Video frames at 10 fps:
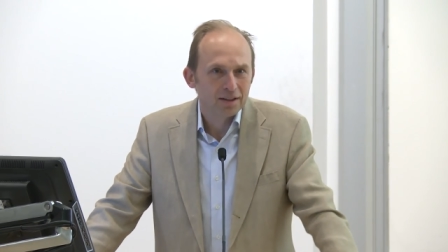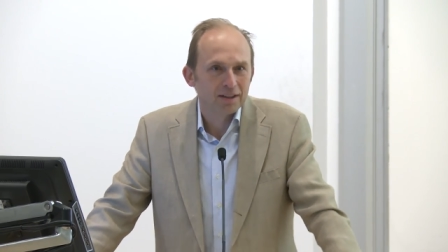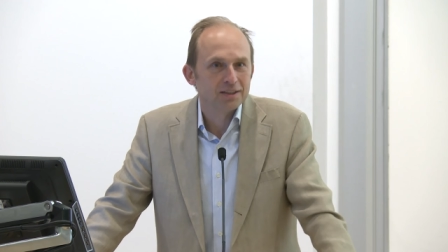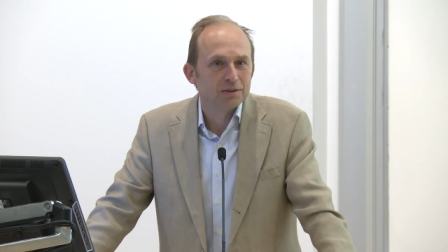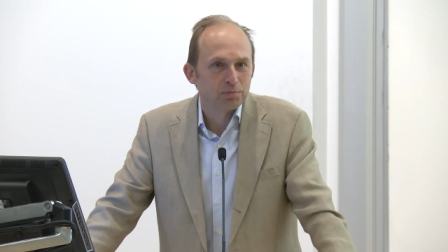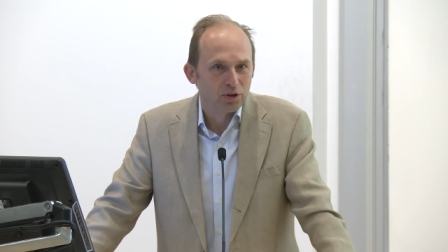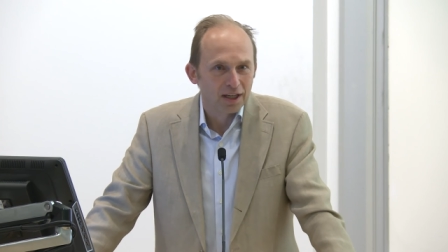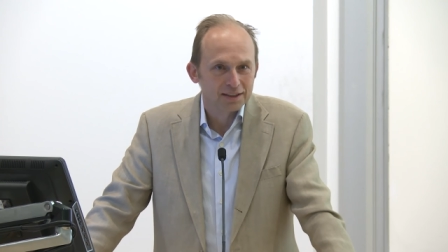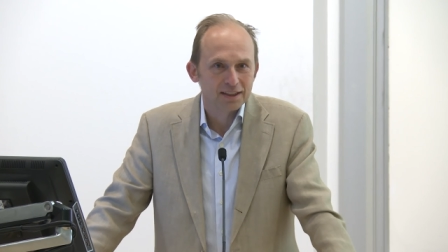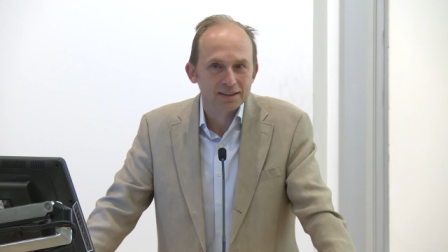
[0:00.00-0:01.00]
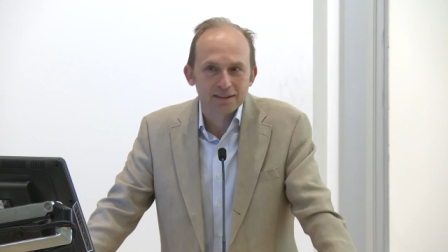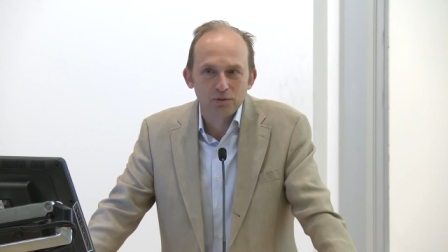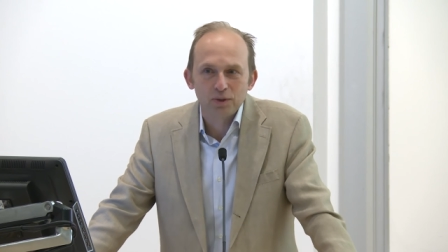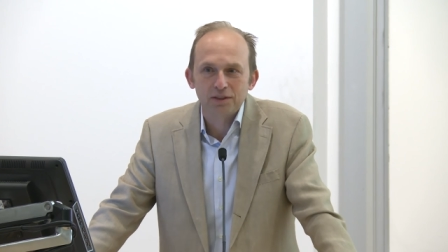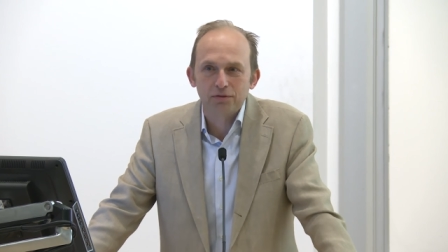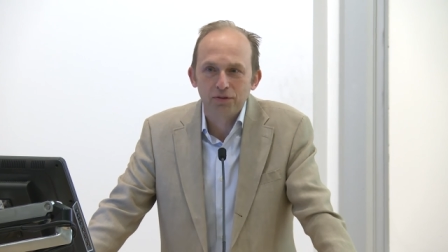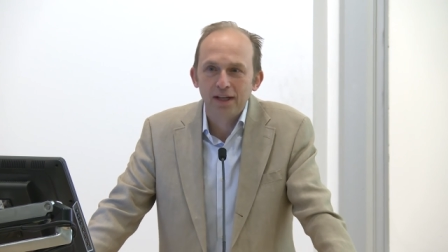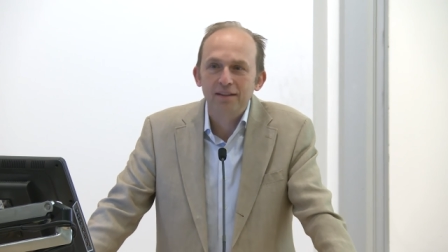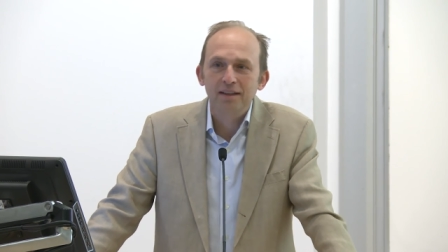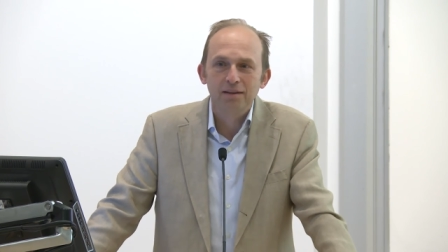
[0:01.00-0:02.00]
to this process and was a
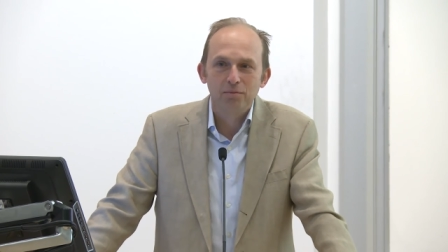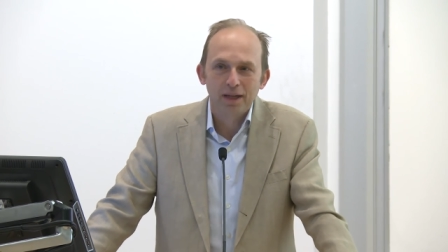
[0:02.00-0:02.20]
friend in